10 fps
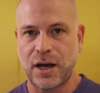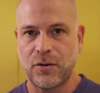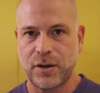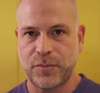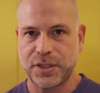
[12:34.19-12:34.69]

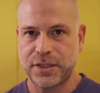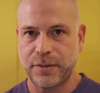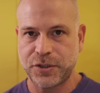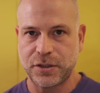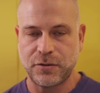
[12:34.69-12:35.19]
our
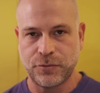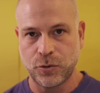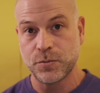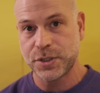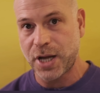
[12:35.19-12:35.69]
perception of
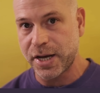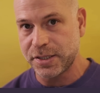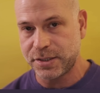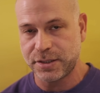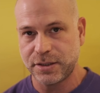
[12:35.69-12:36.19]
room
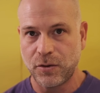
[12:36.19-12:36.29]
size